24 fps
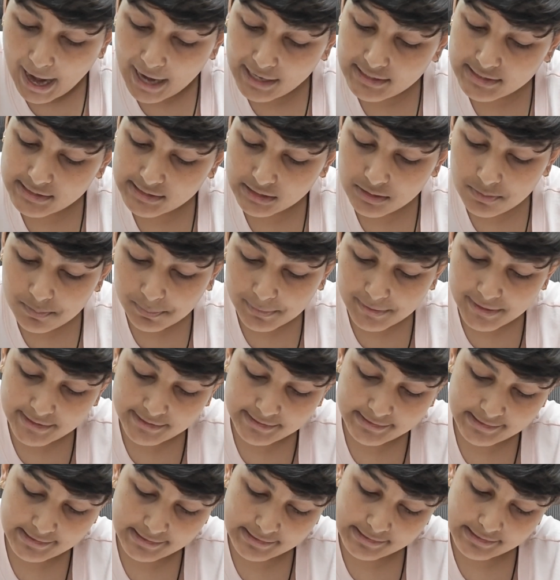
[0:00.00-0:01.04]
At some
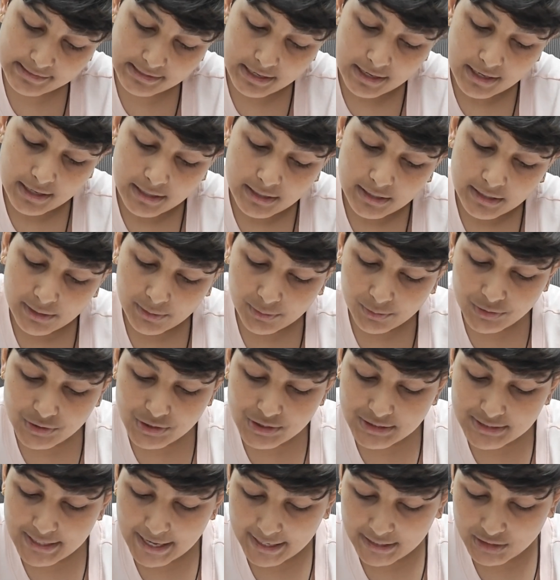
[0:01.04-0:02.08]
places, huge
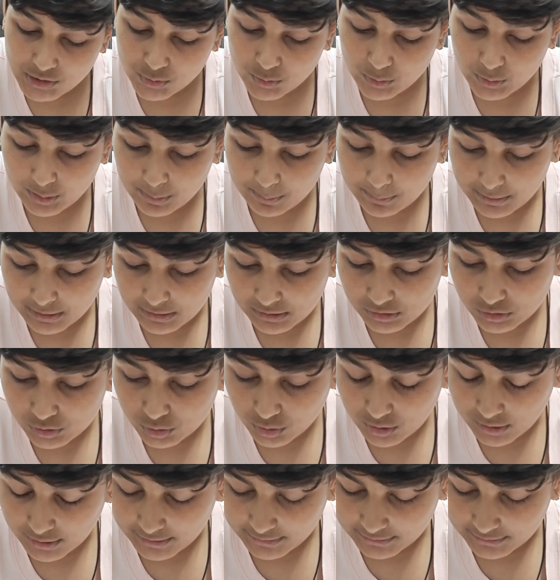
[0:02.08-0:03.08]
tanks were built to